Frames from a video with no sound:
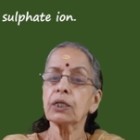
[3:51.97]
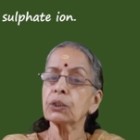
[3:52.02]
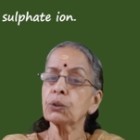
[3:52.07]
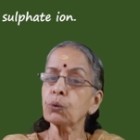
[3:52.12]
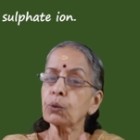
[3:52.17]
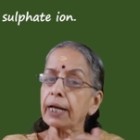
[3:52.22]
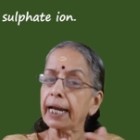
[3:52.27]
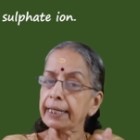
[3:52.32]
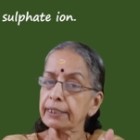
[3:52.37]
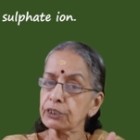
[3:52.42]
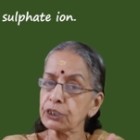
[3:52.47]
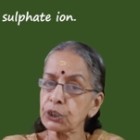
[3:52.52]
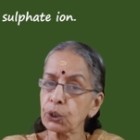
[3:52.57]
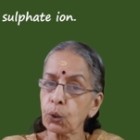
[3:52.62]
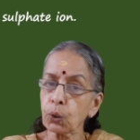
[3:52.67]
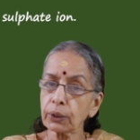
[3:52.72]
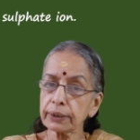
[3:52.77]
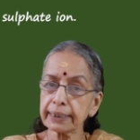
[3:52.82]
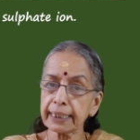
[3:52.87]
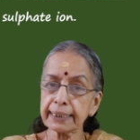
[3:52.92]
You can
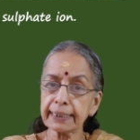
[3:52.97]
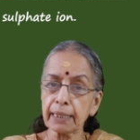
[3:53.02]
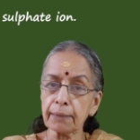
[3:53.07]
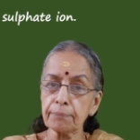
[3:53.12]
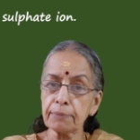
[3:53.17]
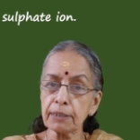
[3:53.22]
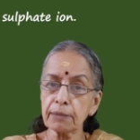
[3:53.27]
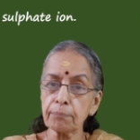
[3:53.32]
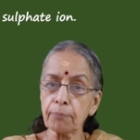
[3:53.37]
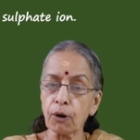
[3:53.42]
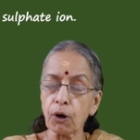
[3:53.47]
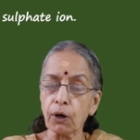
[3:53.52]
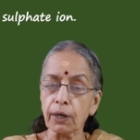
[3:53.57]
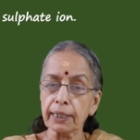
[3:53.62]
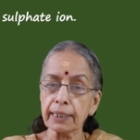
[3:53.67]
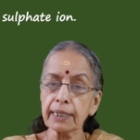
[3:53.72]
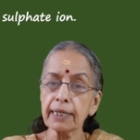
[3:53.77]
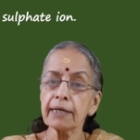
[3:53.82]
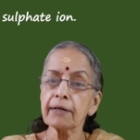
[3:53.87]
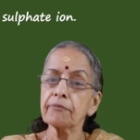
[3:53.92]
show the double
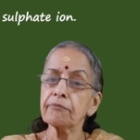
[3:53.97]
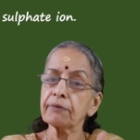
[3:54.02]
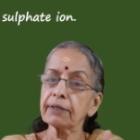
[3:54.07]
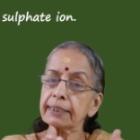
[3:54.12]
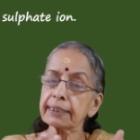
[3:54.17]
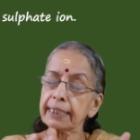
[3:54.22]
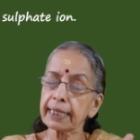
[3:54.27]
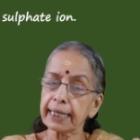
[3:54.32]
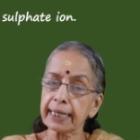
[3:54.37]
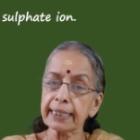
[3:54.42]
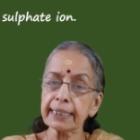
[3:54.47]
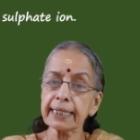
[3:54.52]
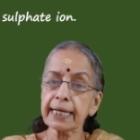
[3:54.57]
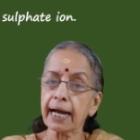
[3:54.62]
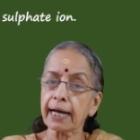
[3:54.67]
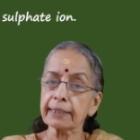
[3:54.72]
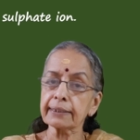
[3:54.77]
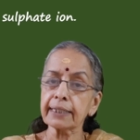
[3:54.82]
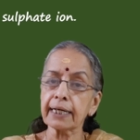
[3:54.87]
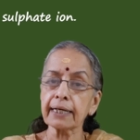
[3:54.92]
bond with
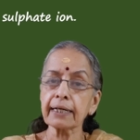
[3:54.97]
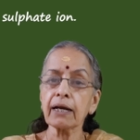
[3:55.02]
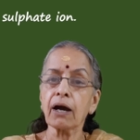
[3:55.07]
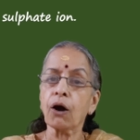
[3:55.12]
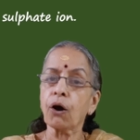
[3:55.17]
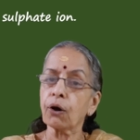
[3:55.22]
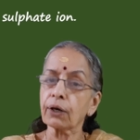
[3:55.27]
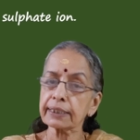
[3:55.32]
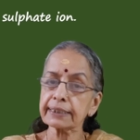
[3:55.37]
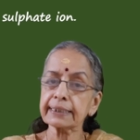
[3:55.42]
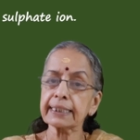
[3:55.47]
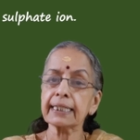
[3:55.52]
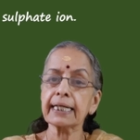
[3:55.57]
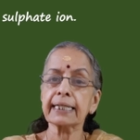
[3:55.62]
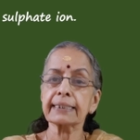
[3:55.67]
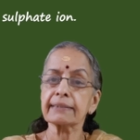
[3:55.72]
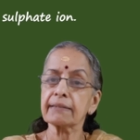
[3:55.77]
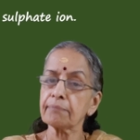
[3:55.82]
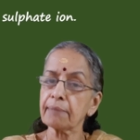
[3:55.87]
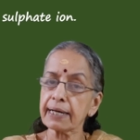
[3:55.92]
any other oxygen
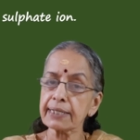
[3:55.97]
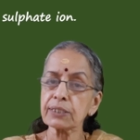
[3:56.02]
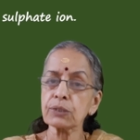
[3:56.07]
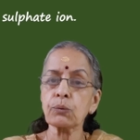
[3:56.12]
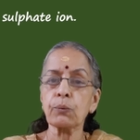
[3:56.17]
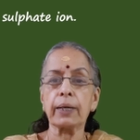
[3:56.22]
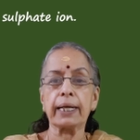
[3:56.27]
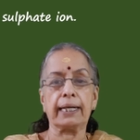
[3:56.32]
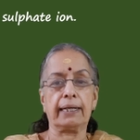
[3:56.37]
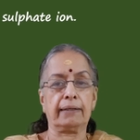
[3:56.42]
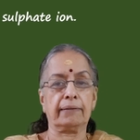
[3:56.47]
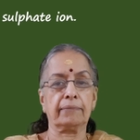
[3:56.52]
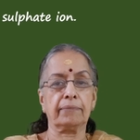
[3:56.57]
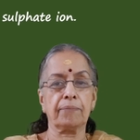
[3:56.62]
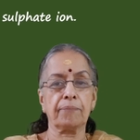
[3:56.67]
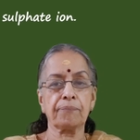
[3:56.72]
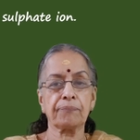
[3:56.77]
atom as well.